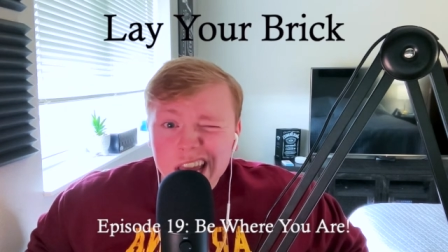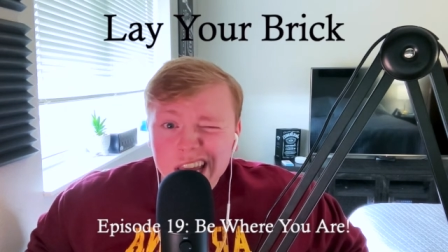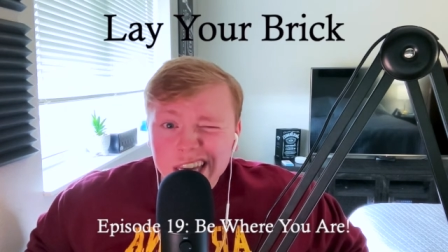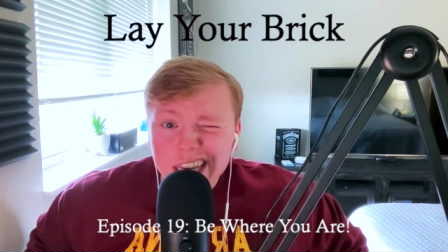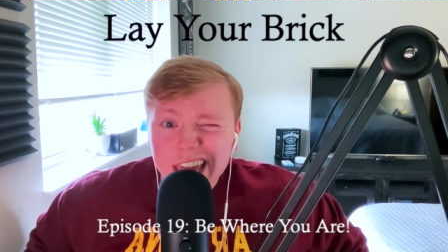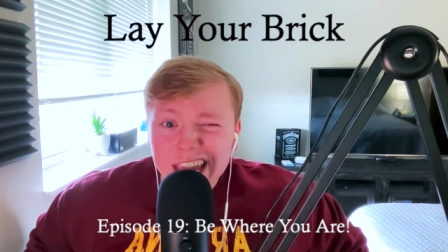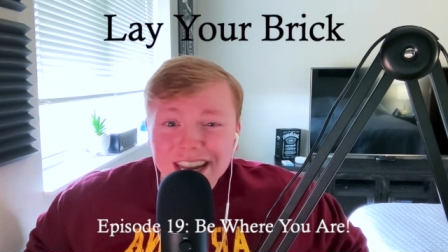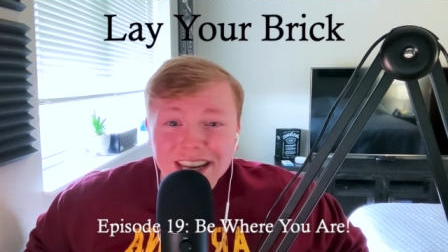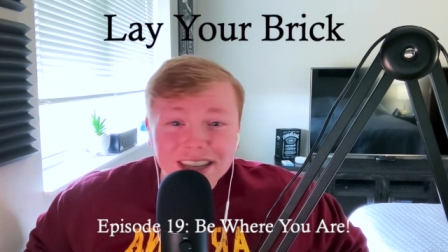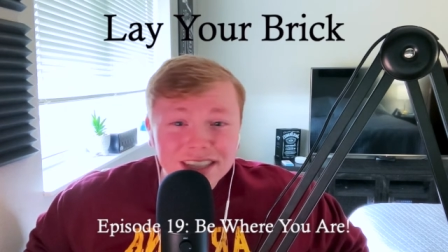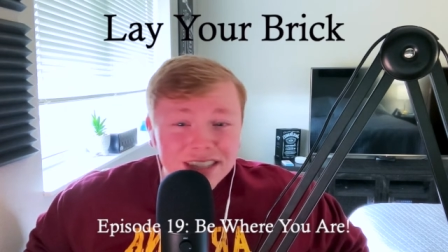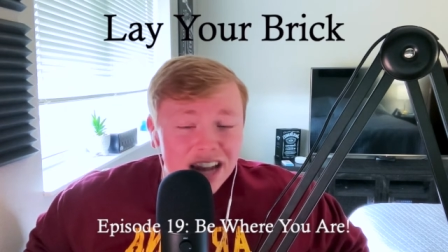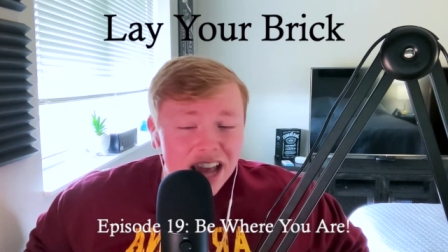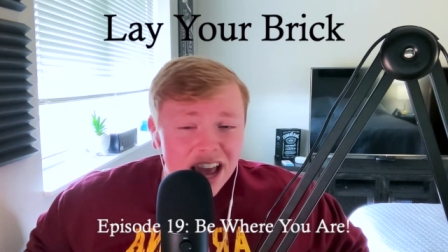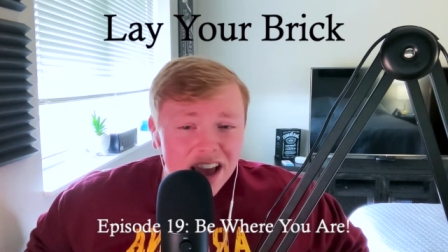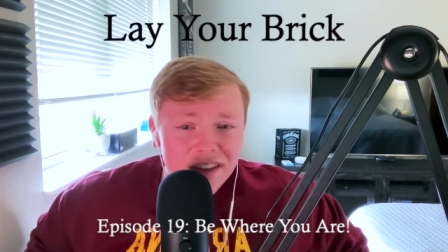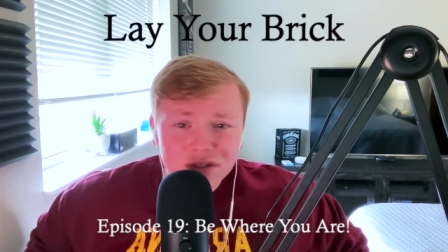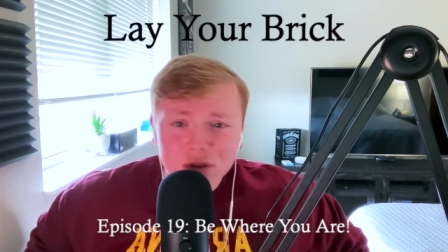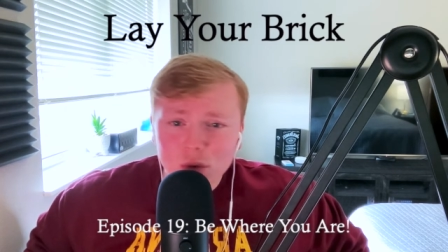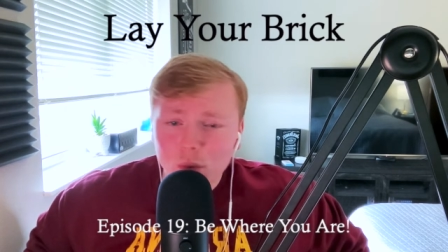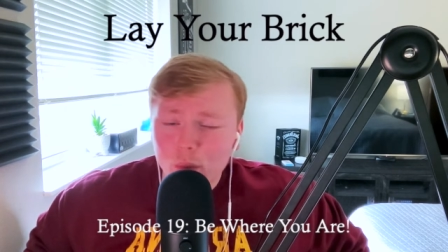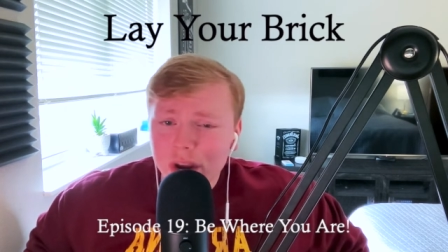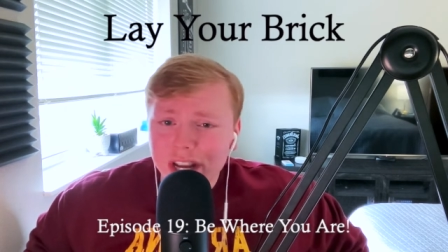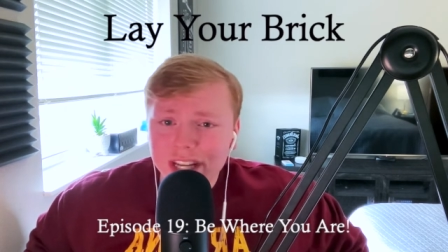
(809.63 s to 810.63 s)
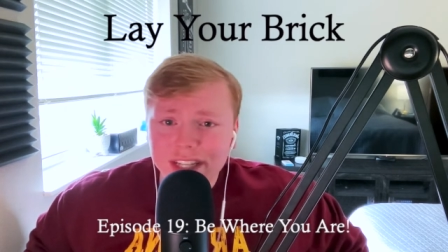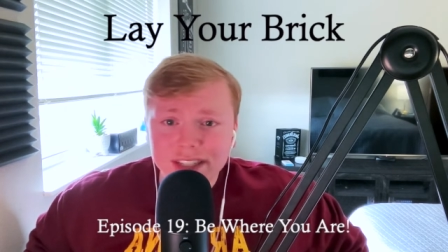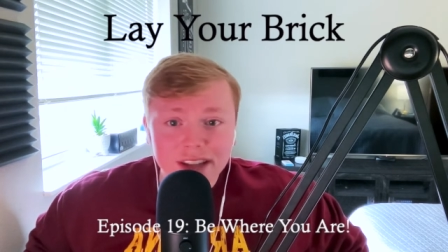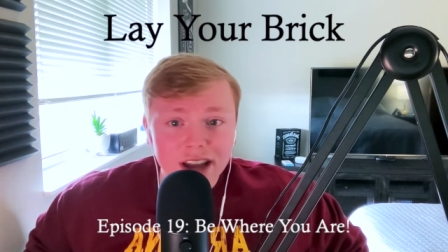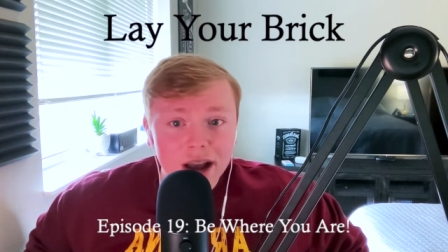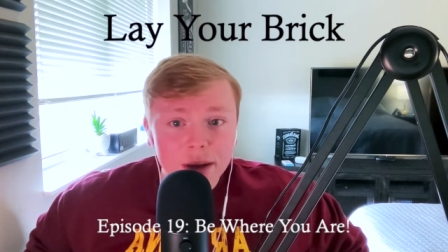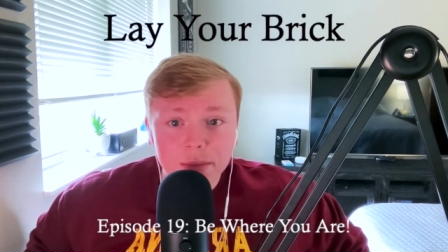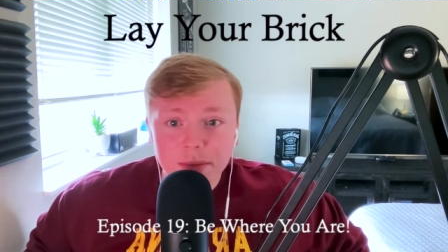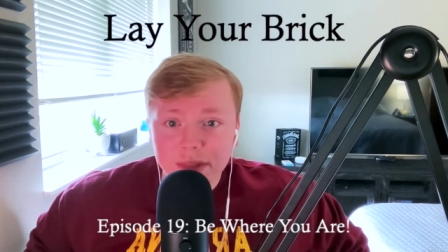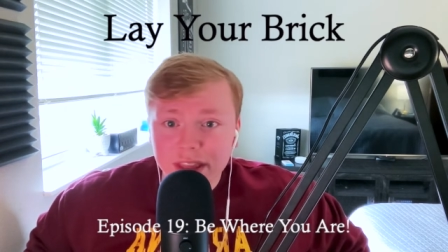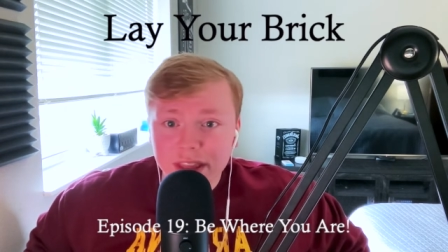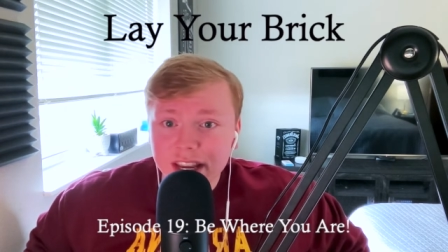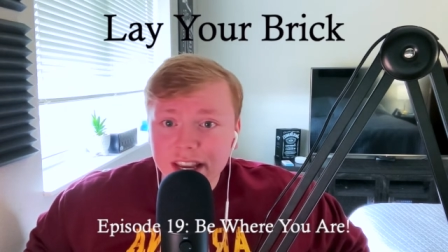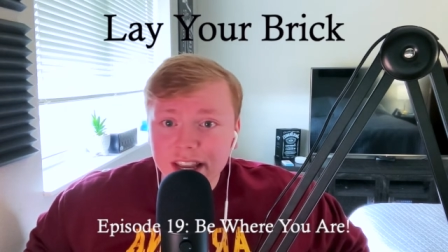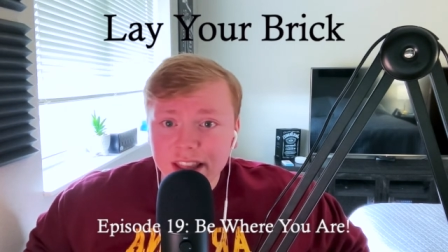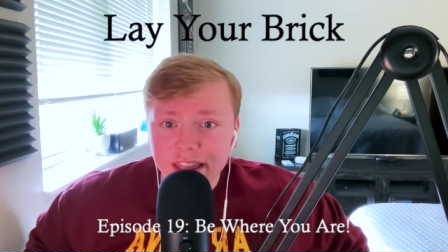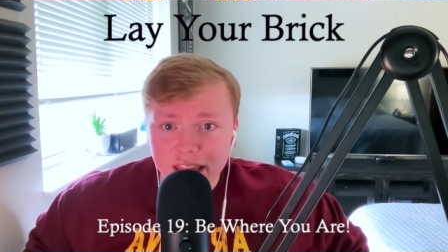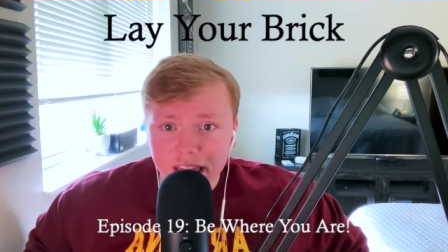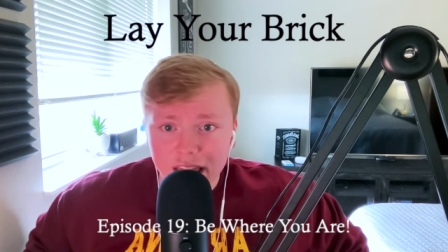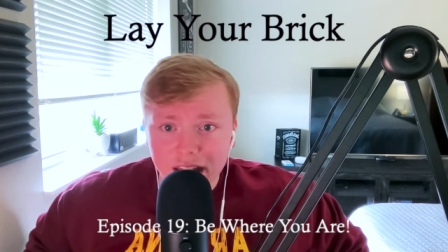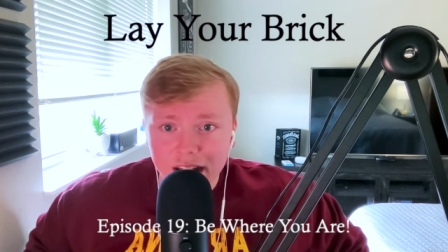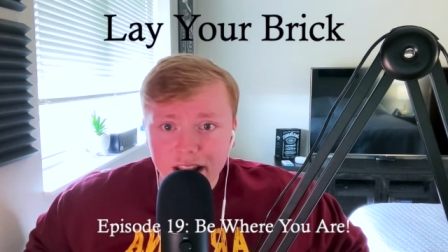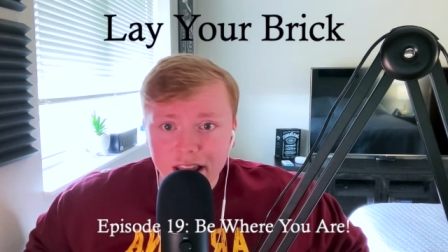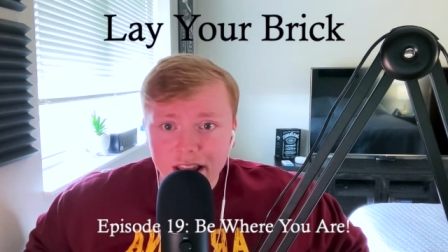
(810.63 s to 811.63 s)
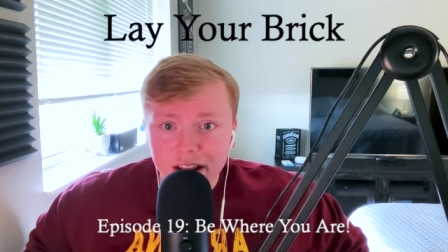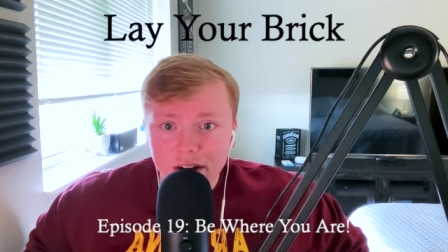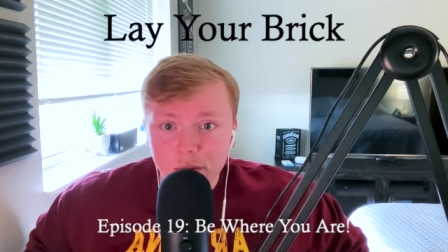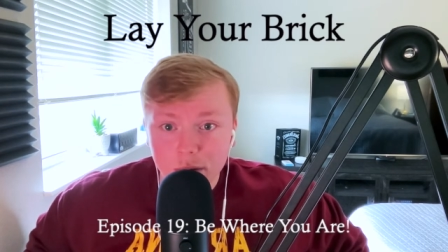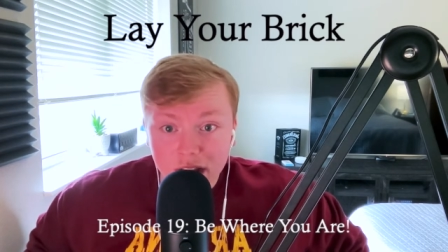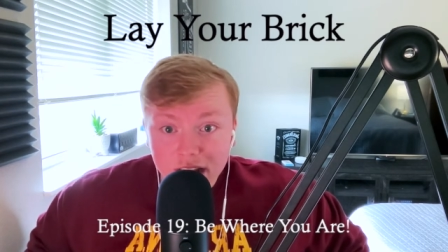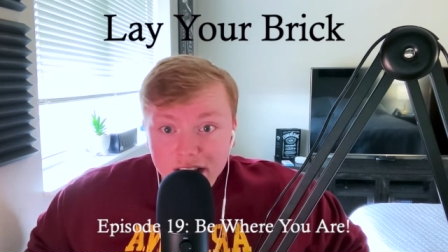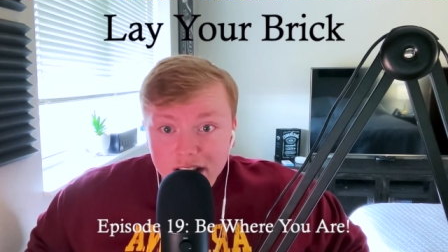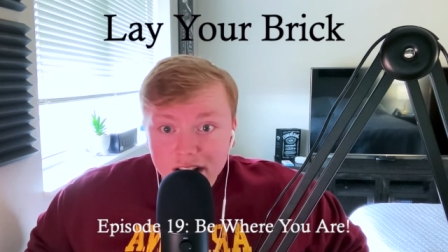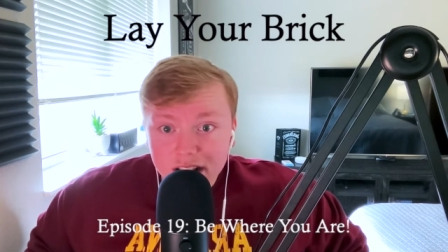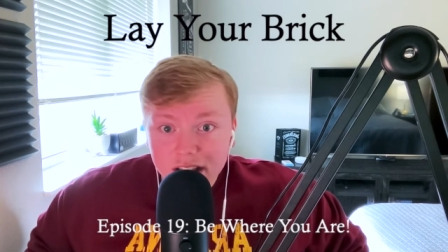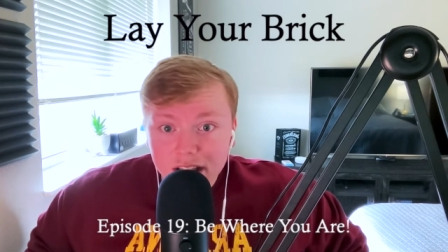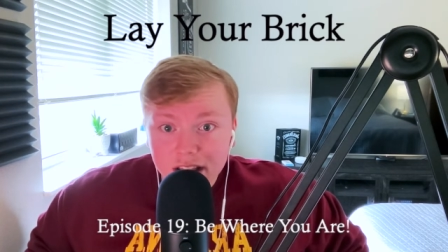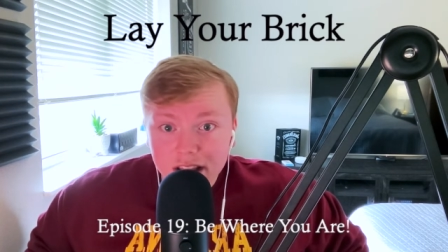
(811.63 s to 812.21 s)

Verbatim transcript: Kay doesn't have to waste time thinking then, right?